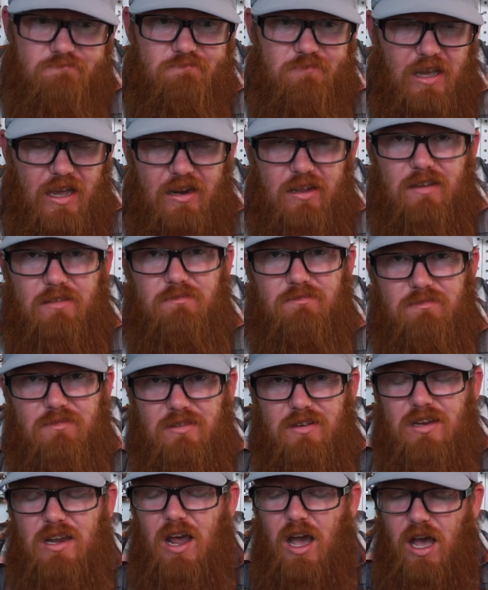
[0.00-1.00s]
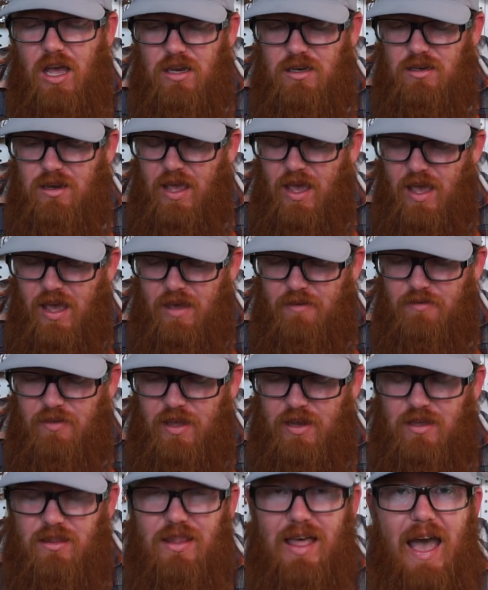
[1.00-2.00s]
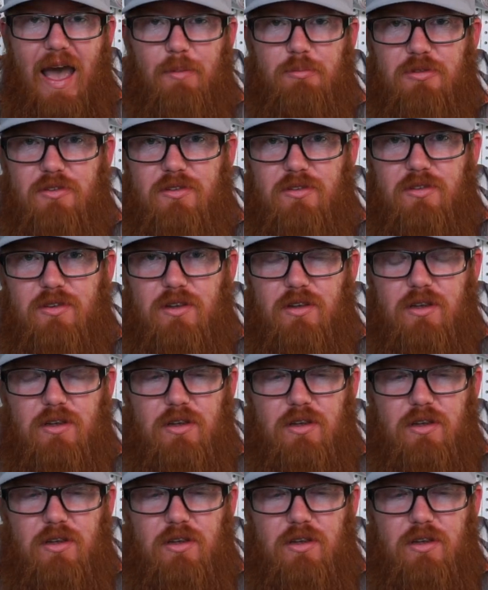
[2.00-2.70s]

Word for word: kind of not have like a lapse,